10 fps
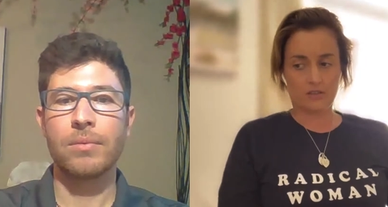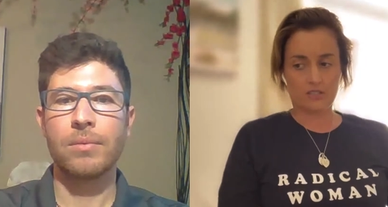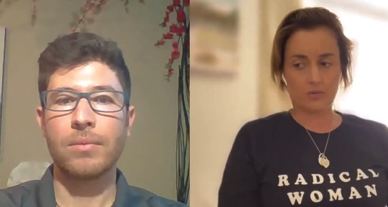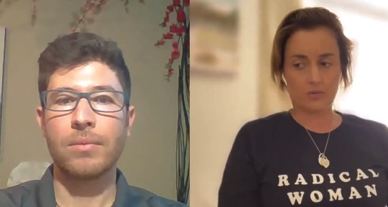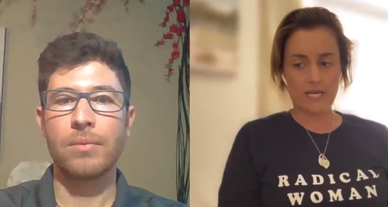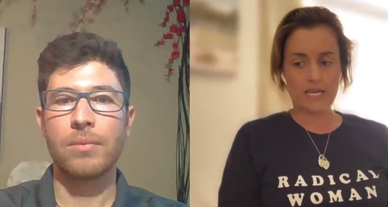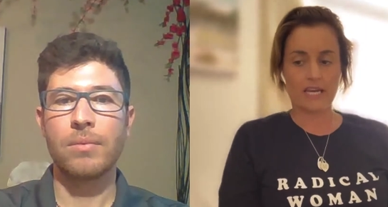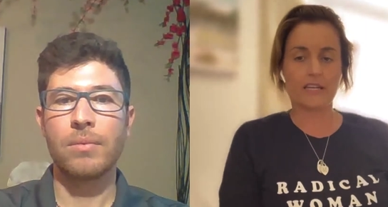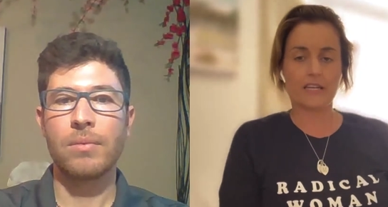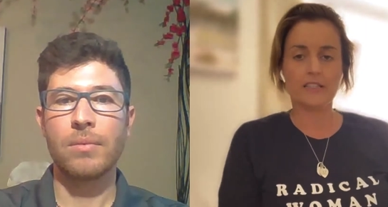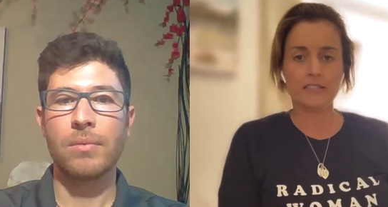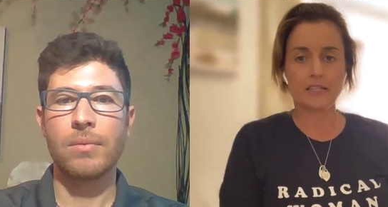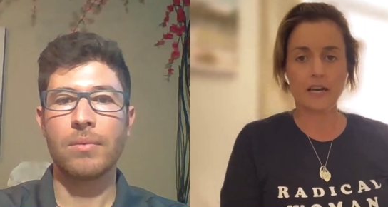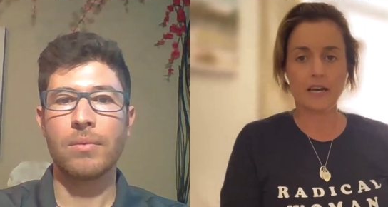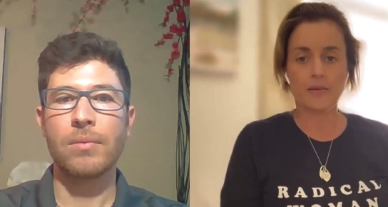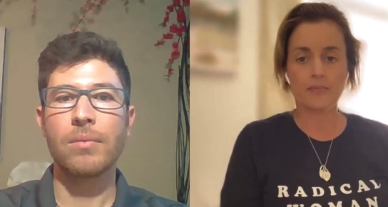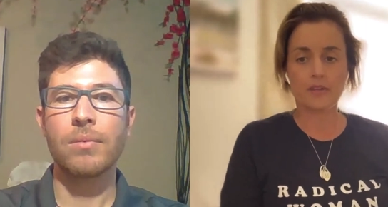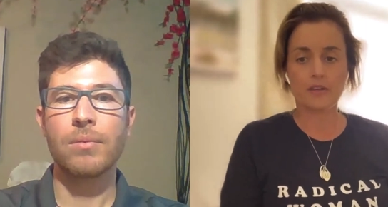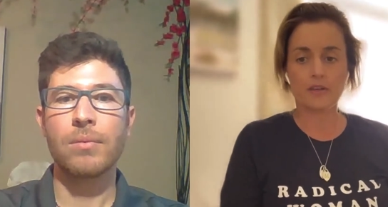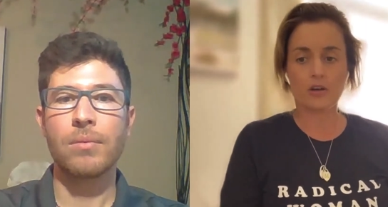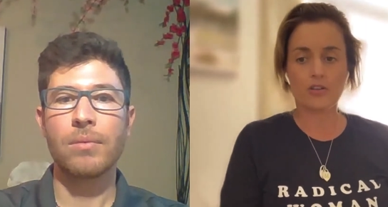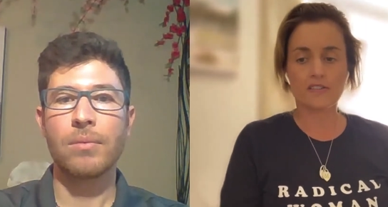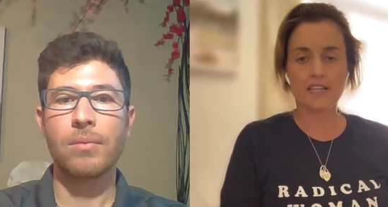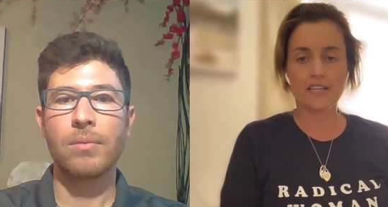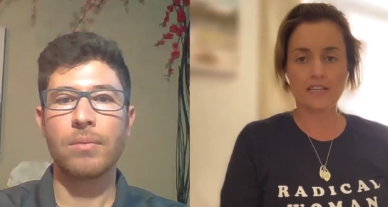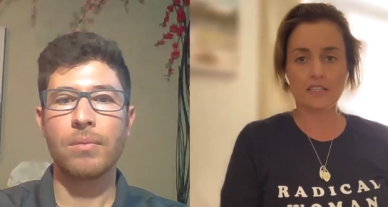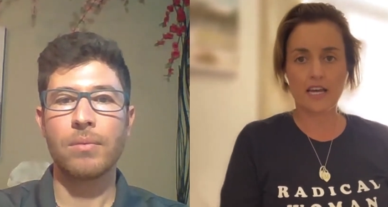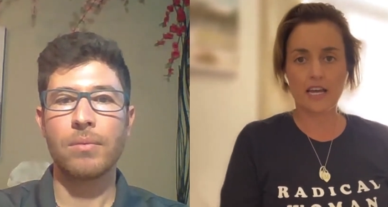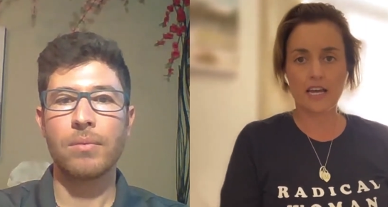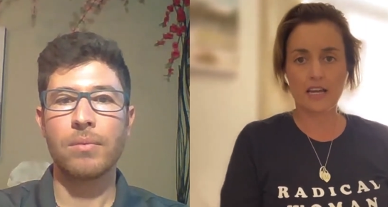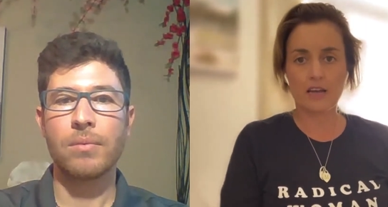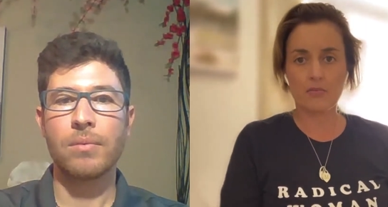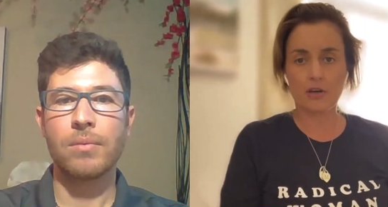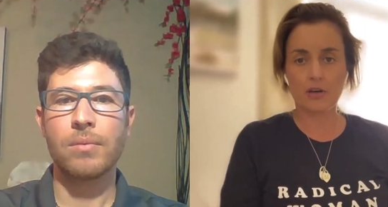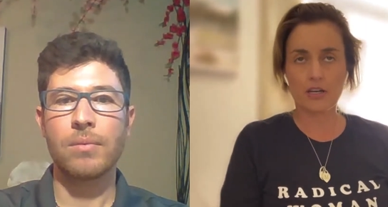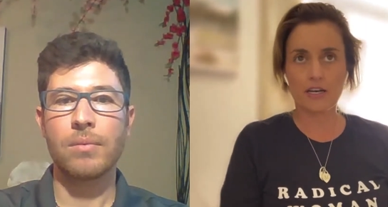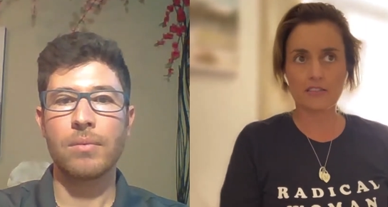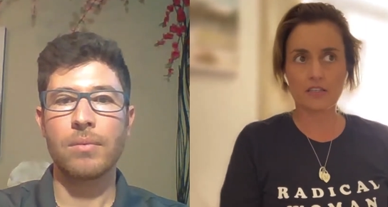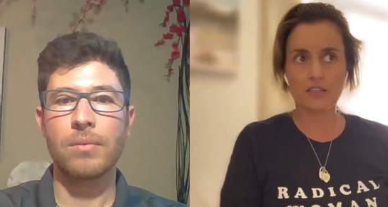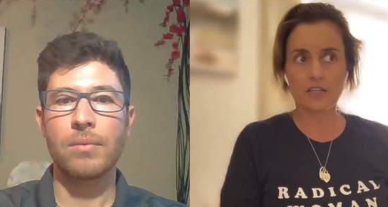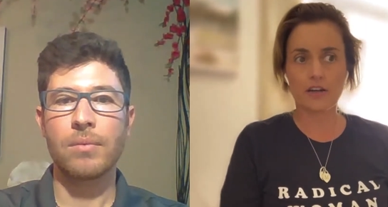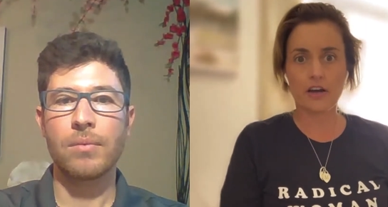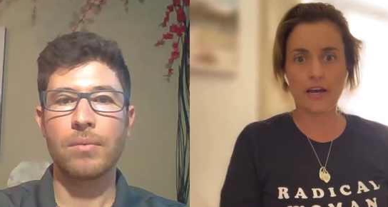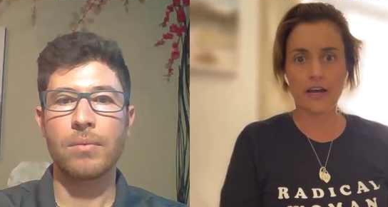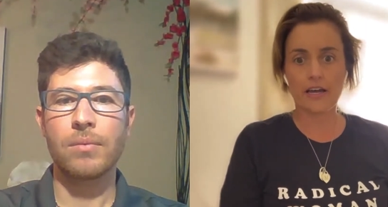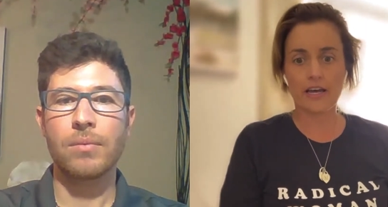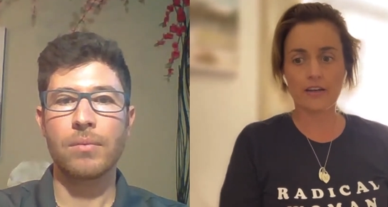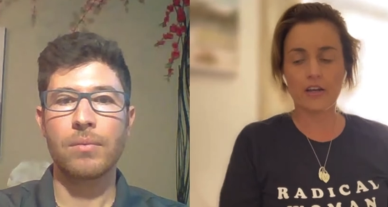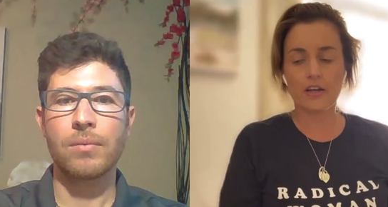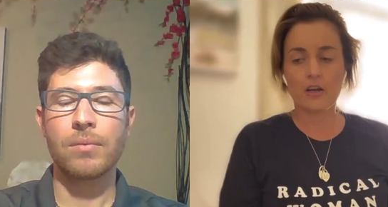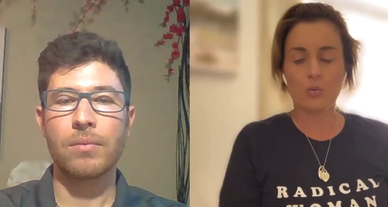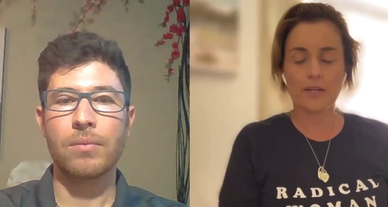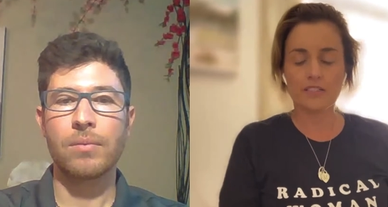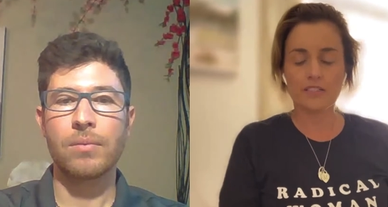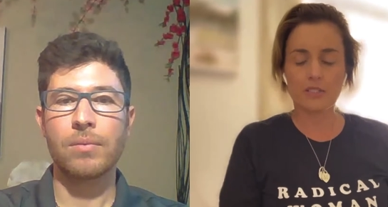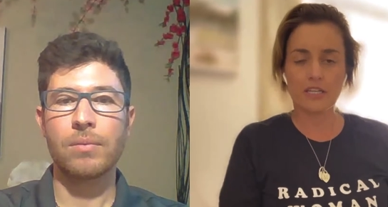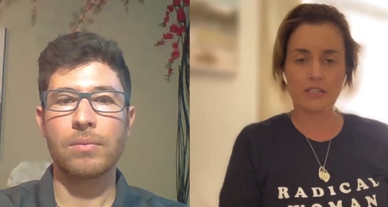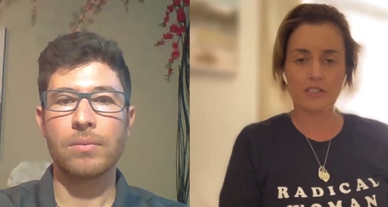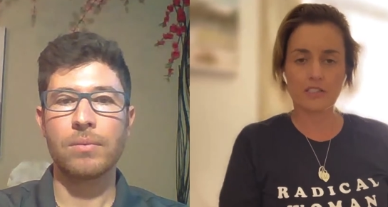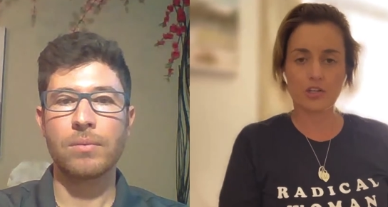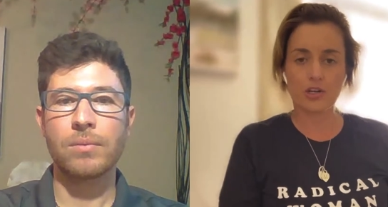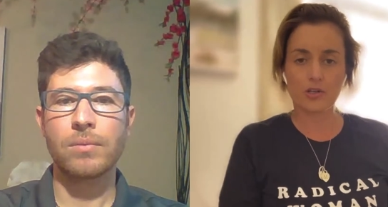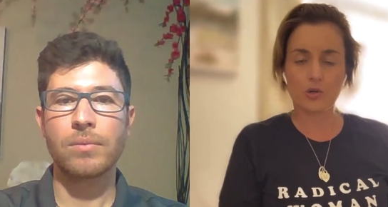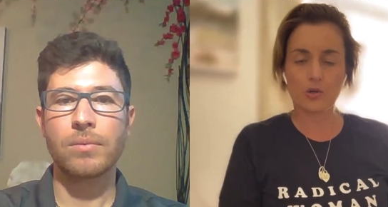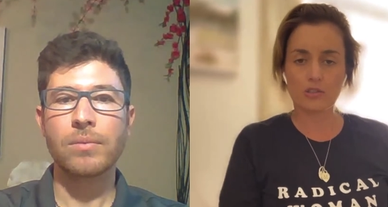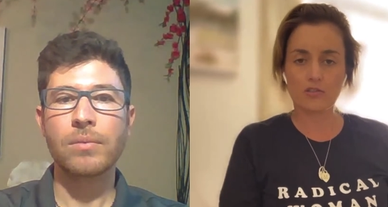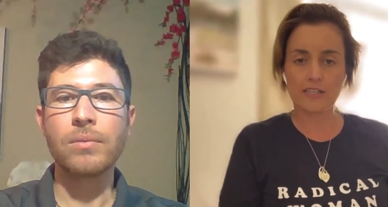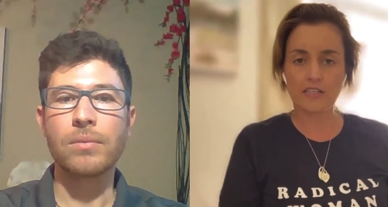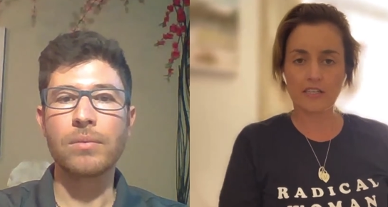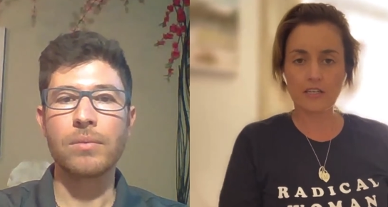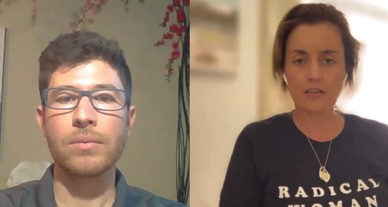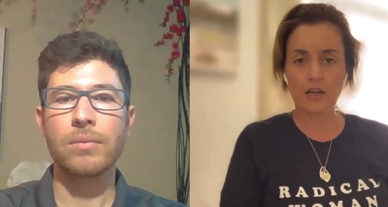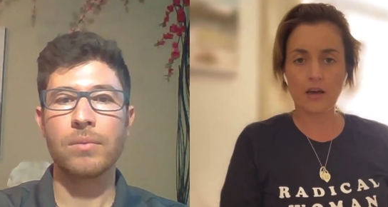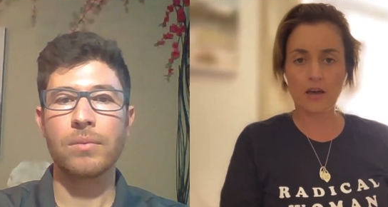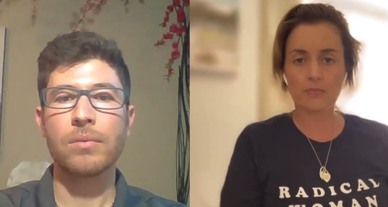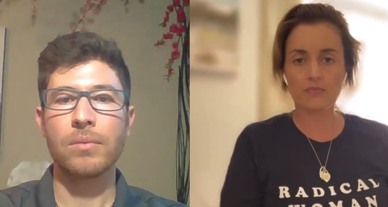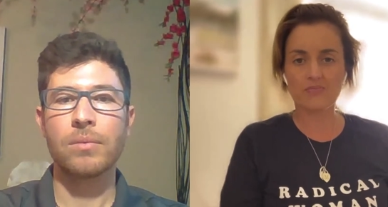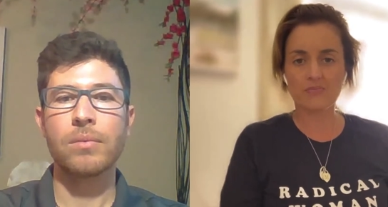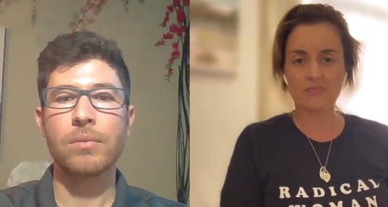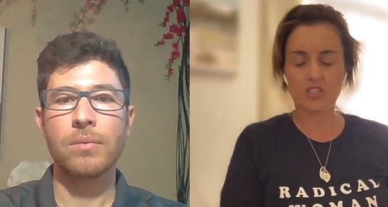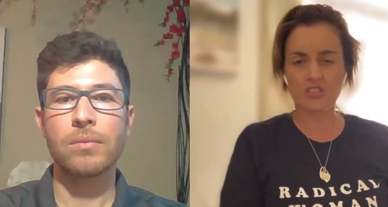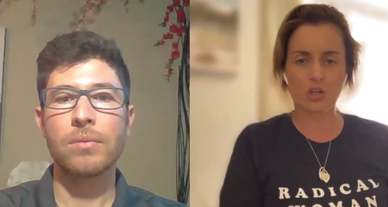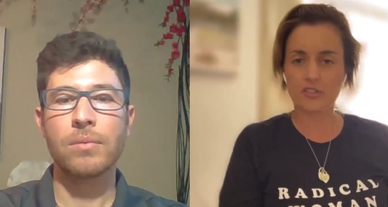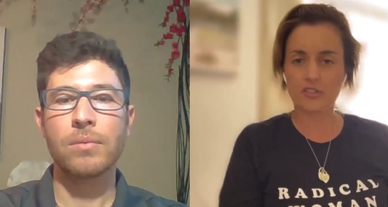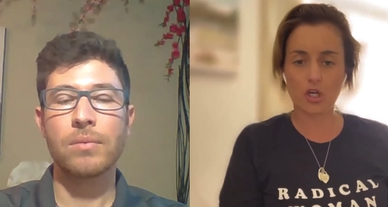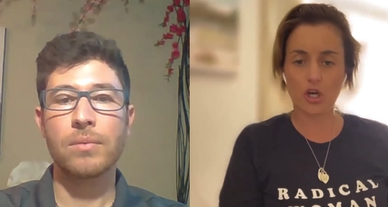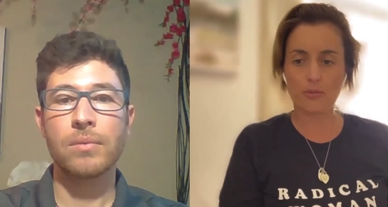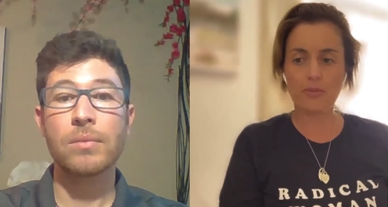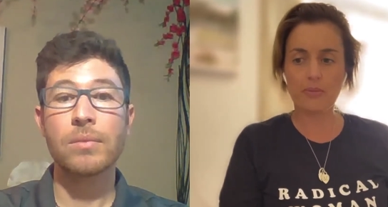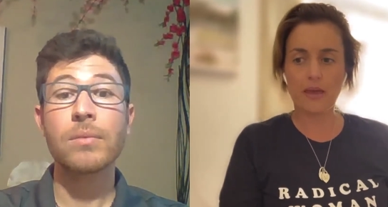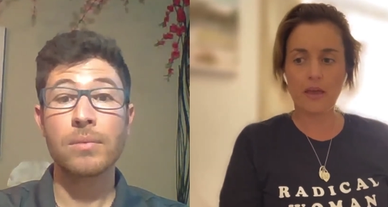Speaker 1: it was a weekend. Um, on the Saturday, my cousin and I had won some tickets to go to the horse racing. Um, just close to home.